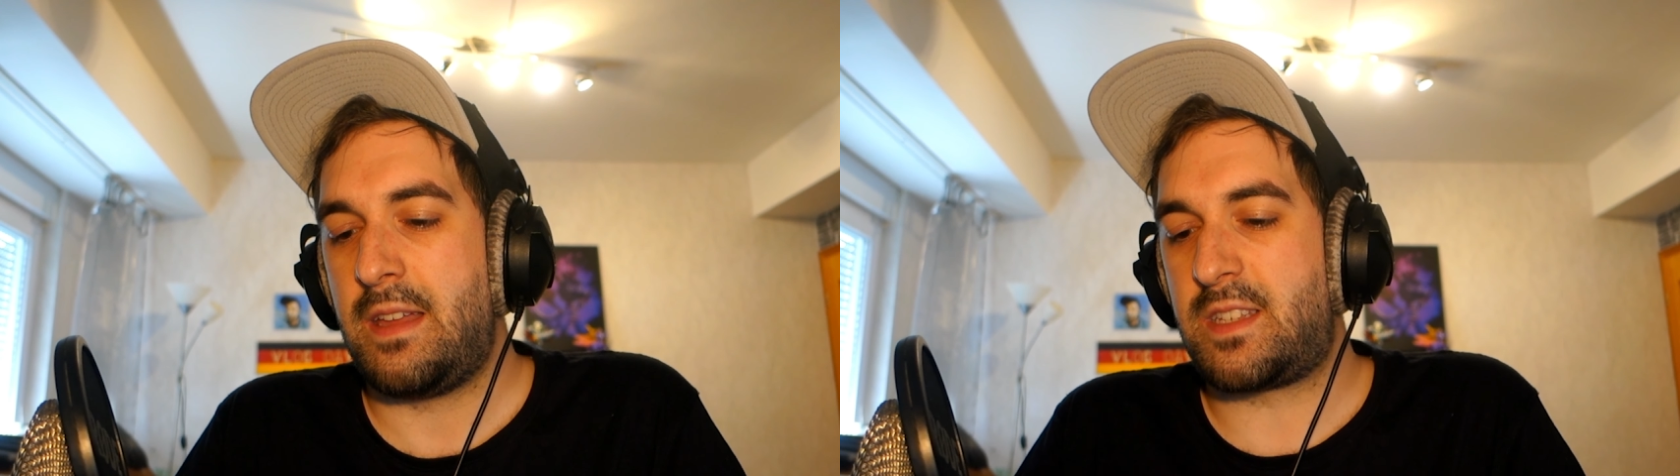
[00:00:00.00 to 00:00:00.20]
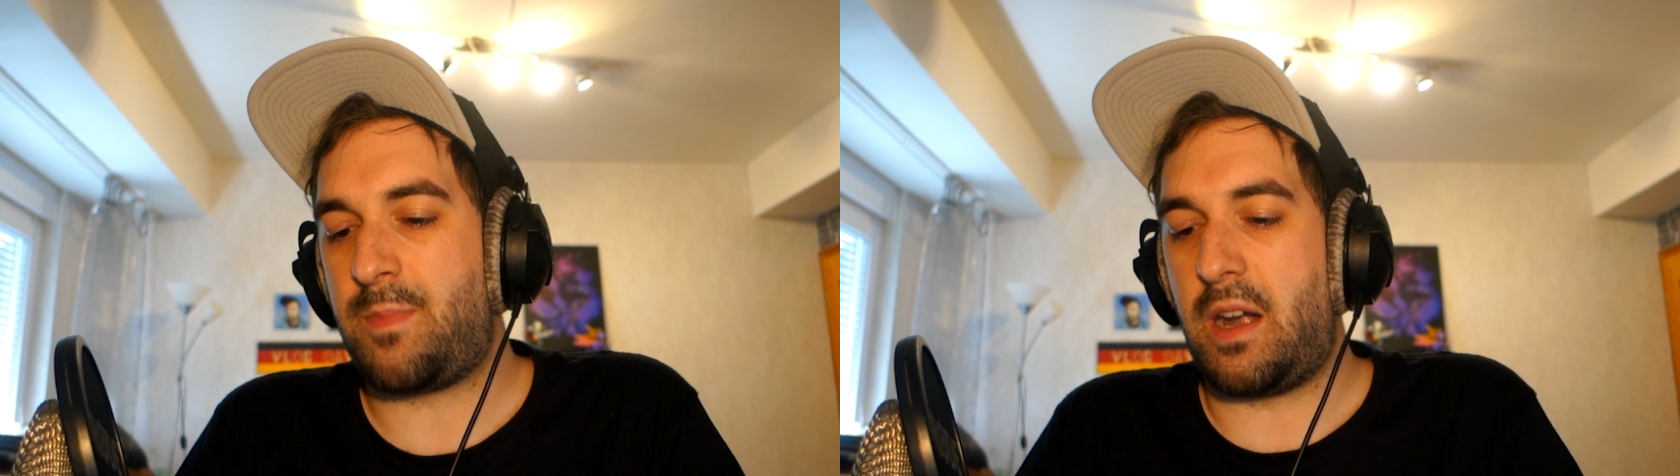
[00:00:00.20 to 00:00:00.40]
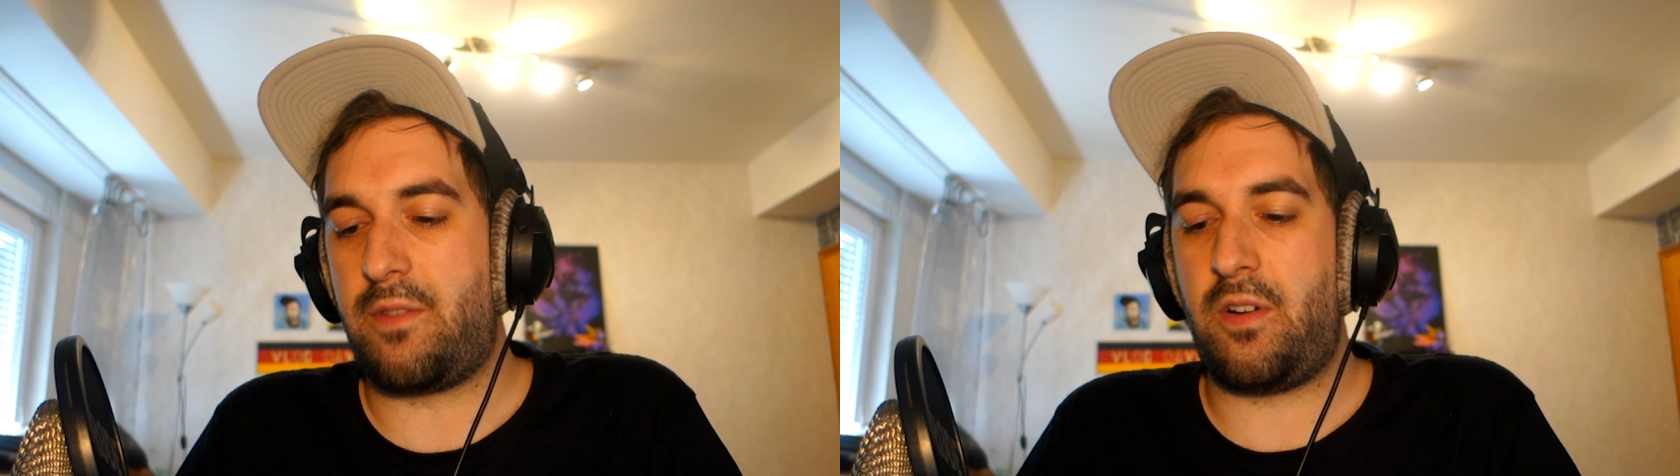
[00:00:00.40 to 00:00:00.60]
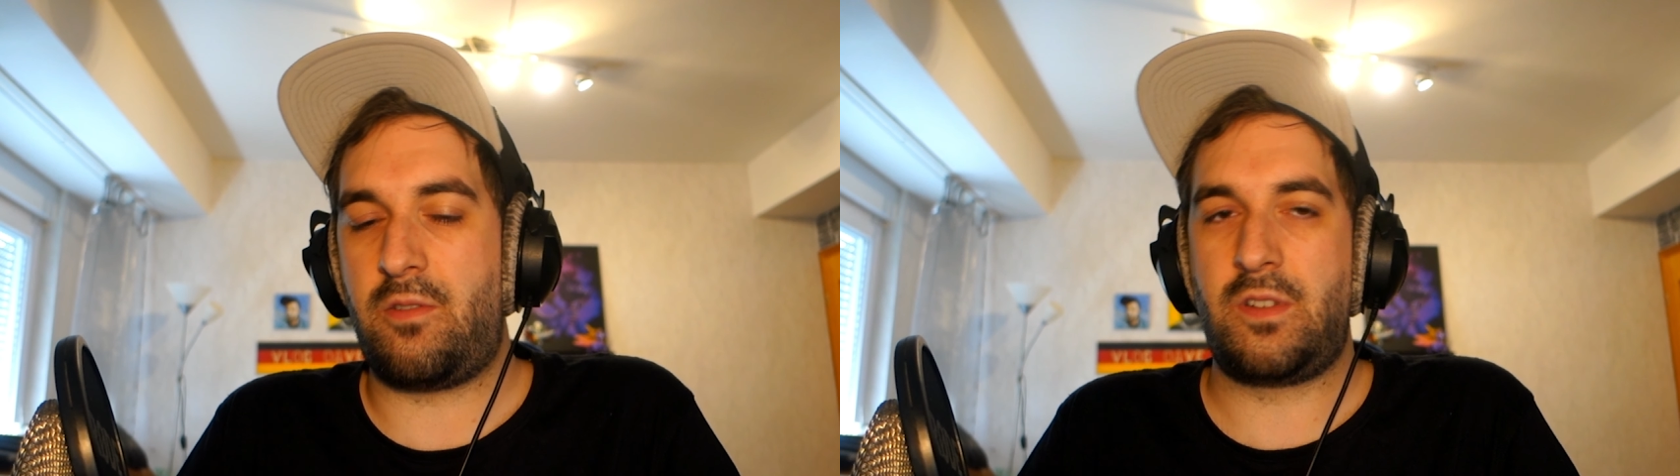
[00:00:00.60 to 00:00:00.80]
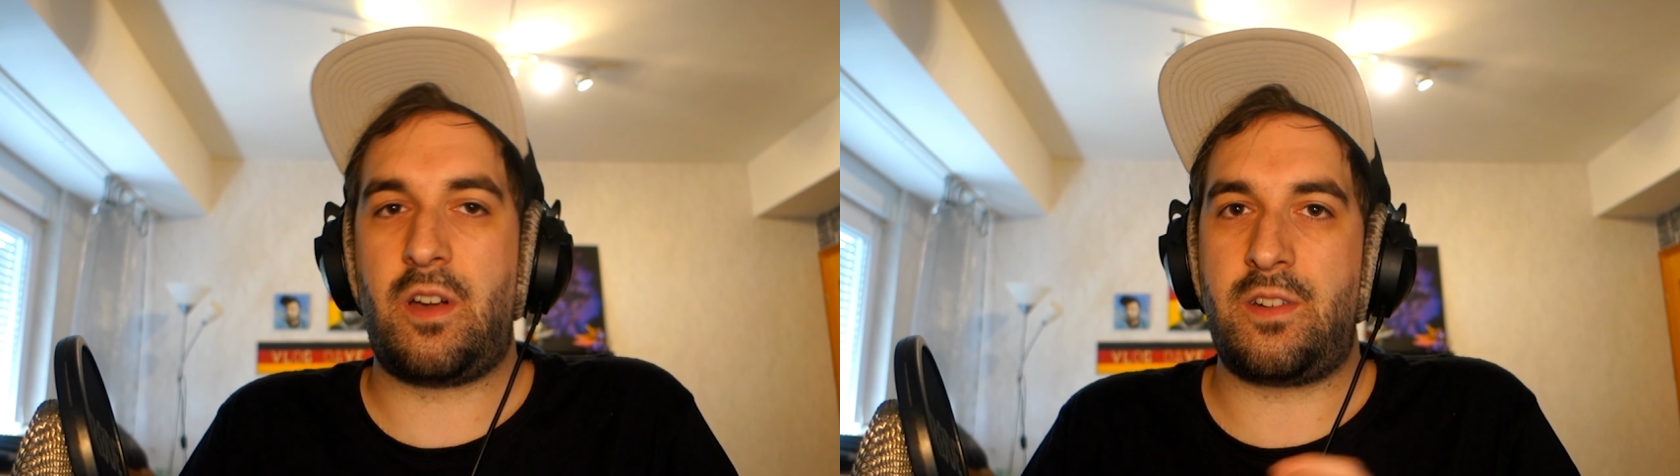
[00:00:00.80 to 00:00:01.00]

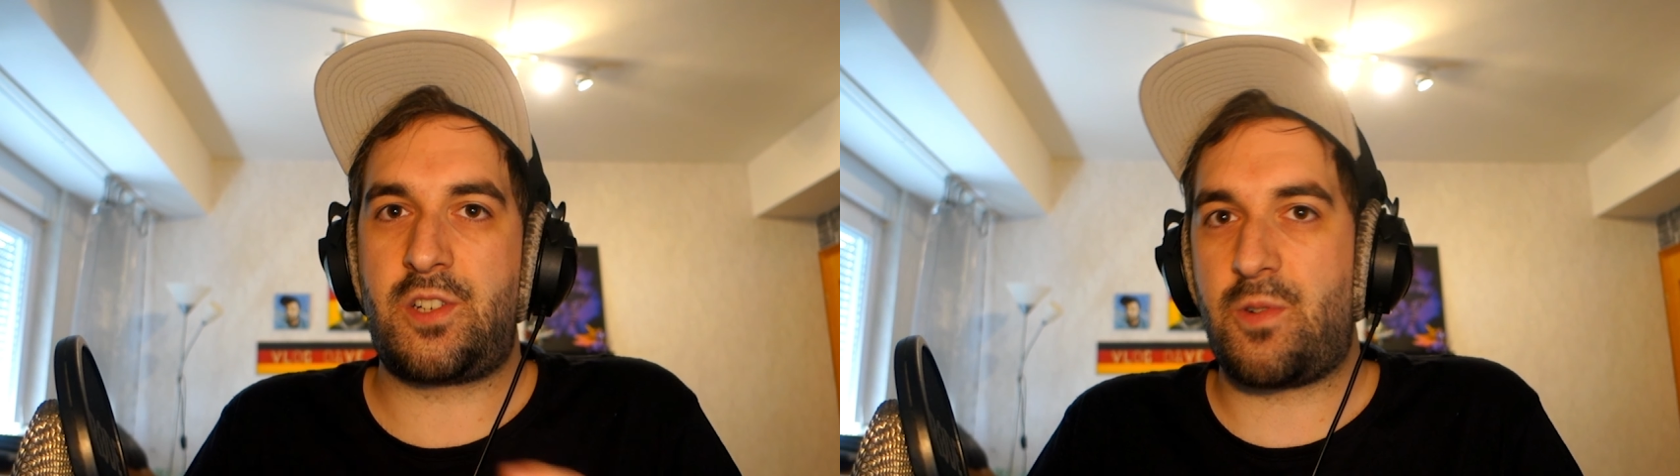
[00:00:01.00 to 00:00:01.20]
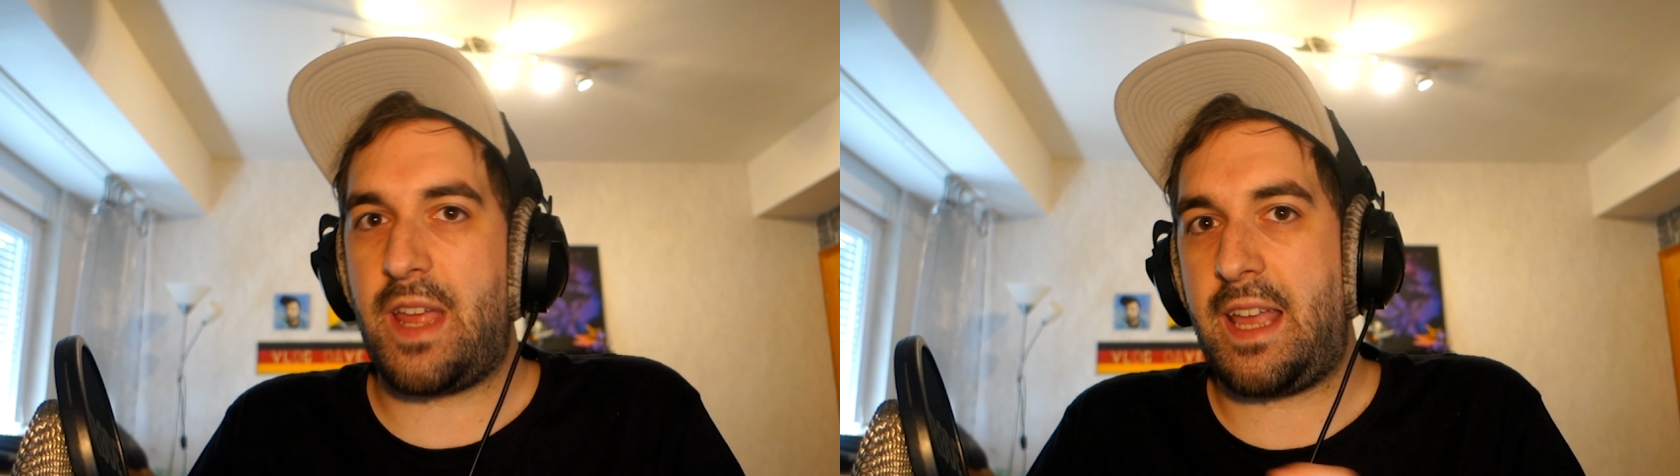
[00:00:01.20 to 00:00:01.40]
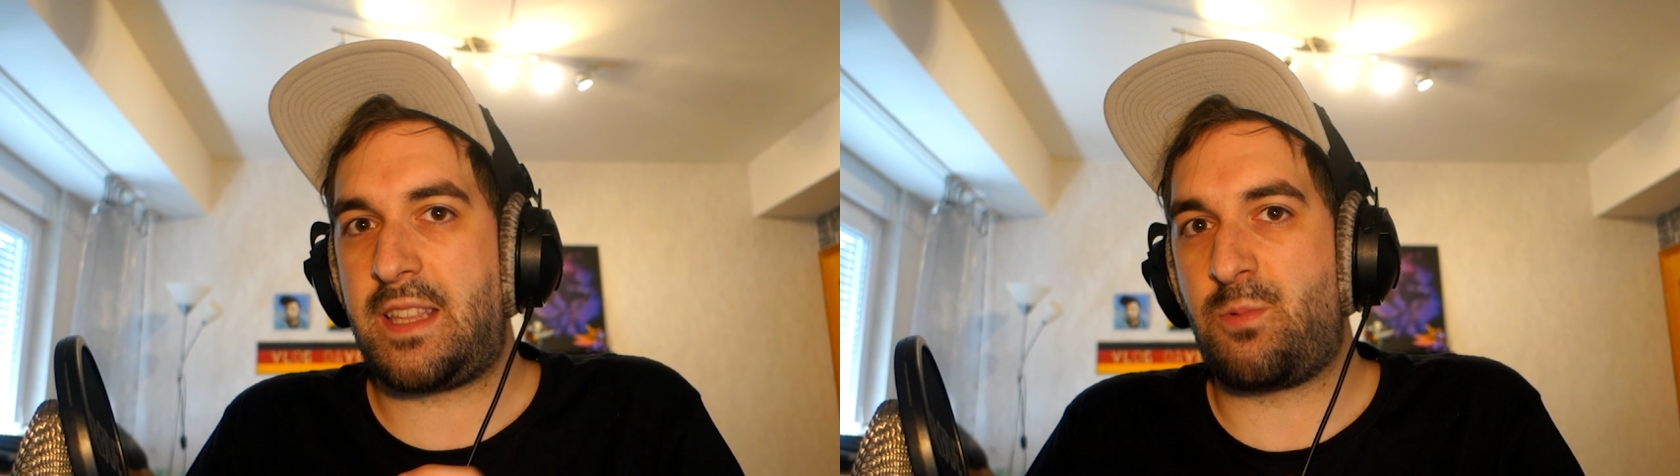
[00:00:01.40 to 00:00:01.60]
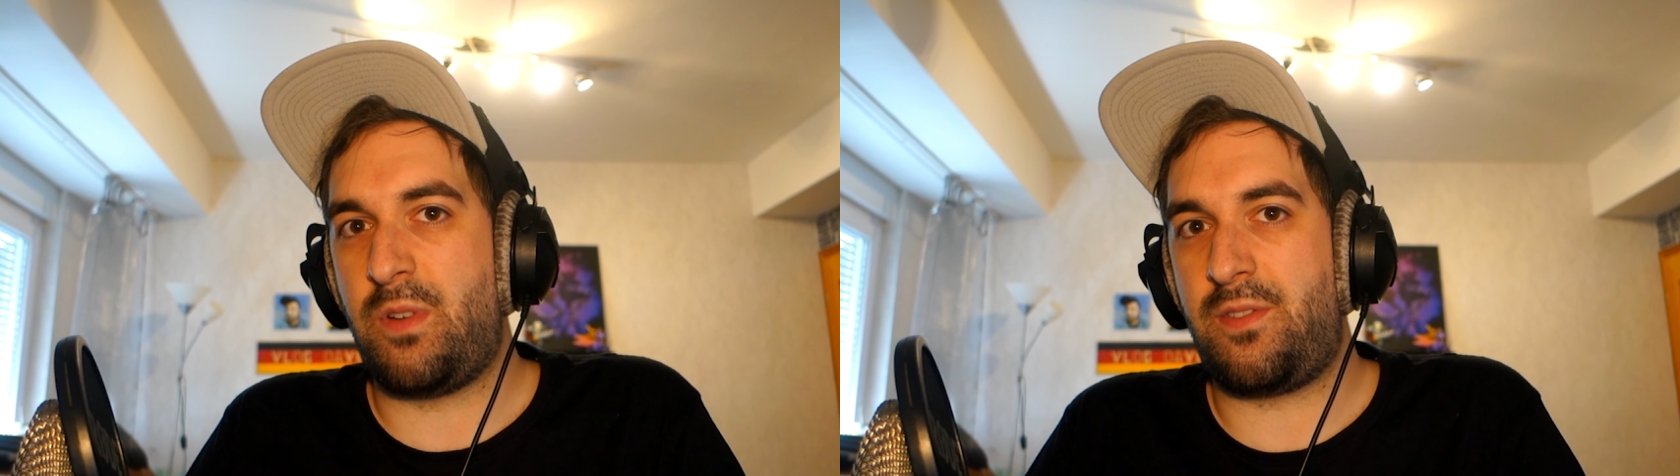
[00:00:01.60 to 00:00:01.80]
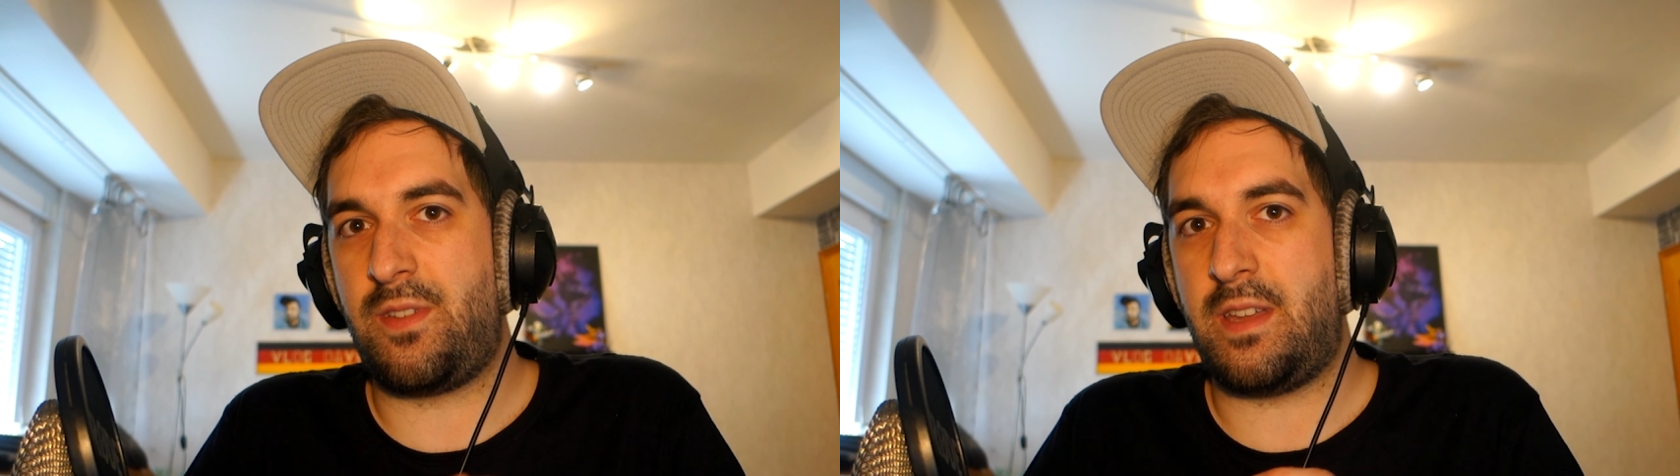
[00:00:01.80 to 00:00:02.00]
smartphone contracts
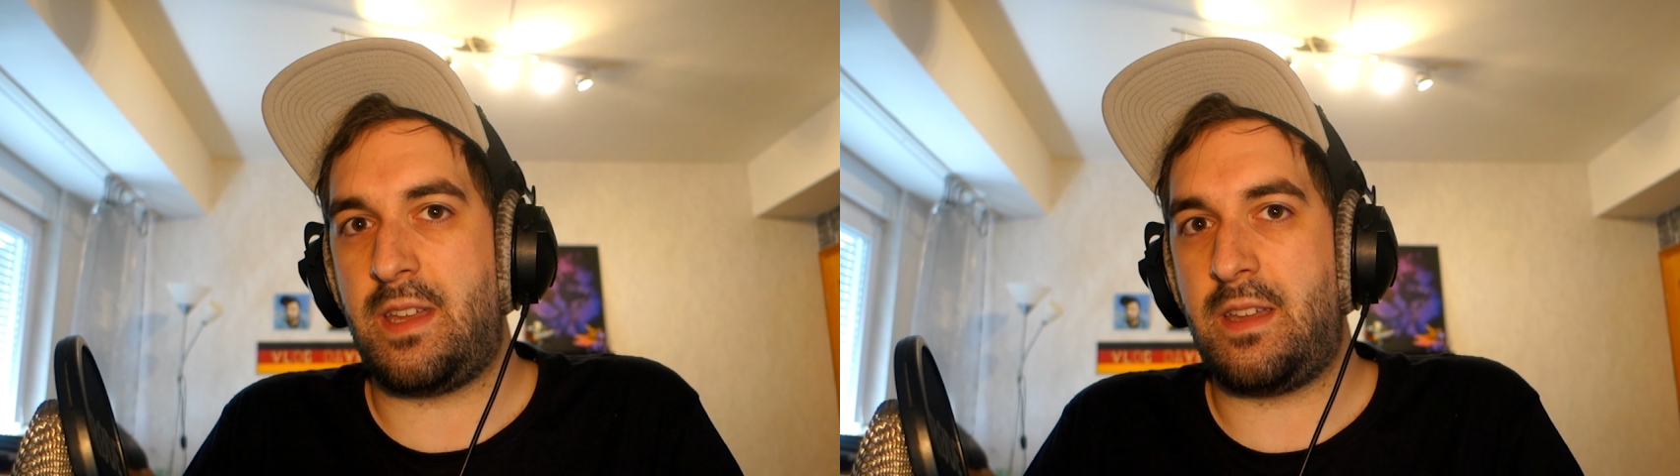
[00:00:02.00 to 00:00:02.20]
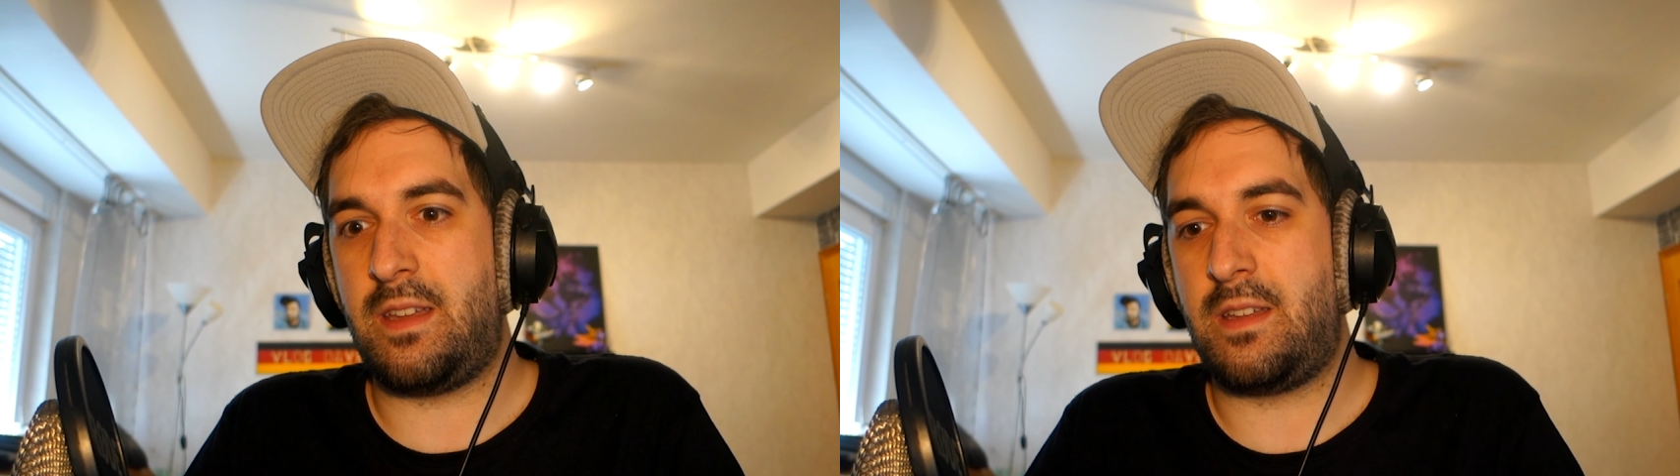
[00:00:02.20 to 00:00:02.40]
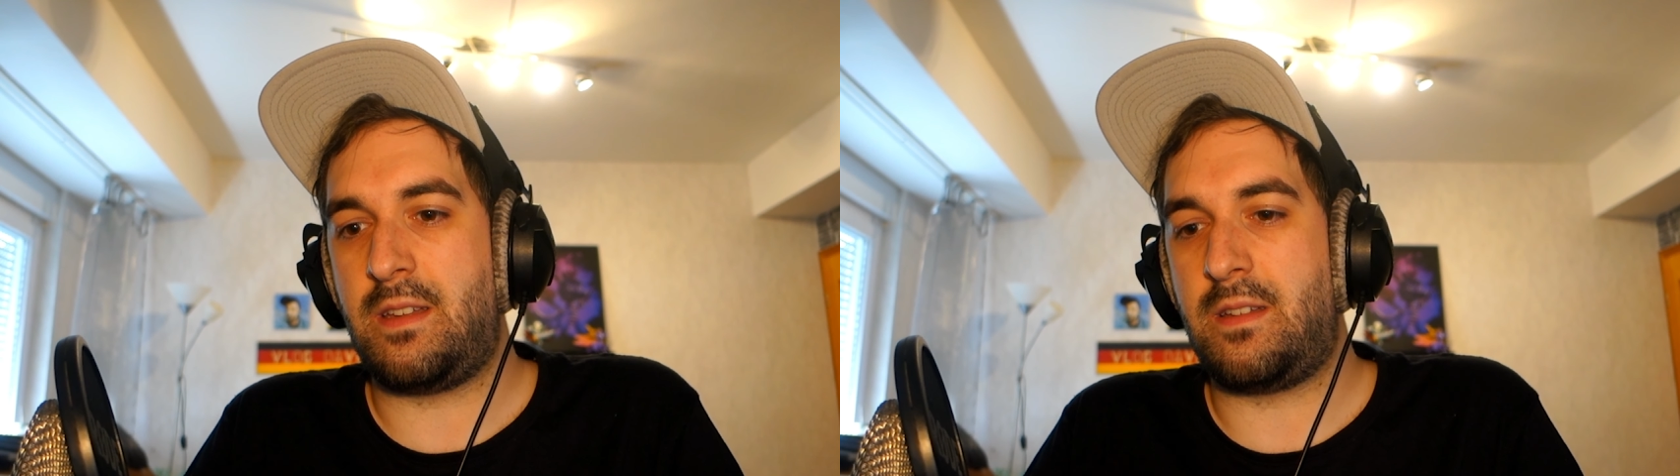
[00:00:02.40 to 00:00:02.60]
with uh,